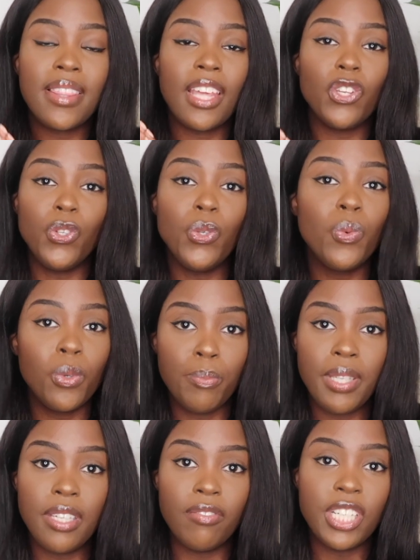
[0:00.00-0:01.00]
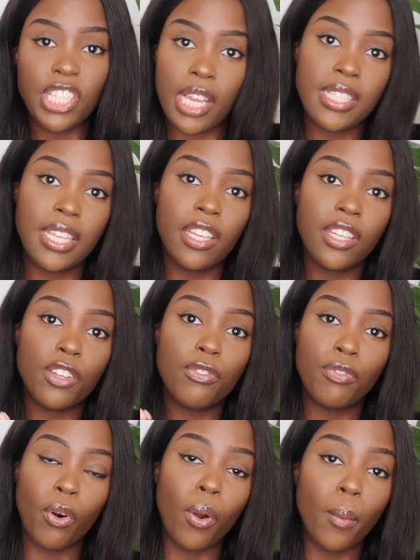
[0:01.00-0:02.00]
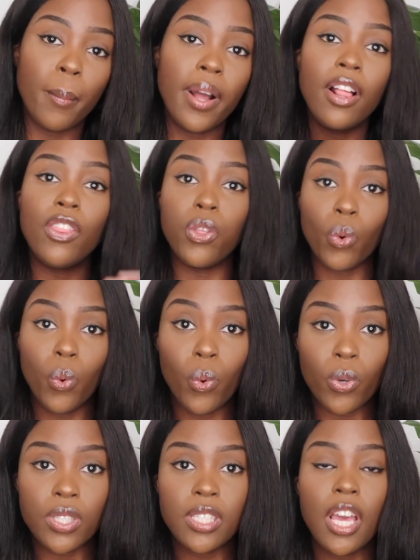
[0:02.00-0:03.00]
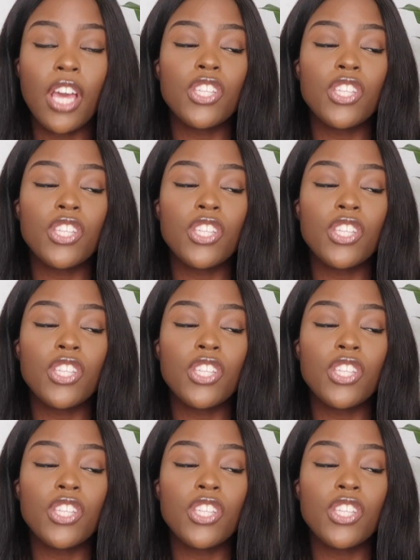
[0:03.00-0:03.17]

then you will be rejected from the course.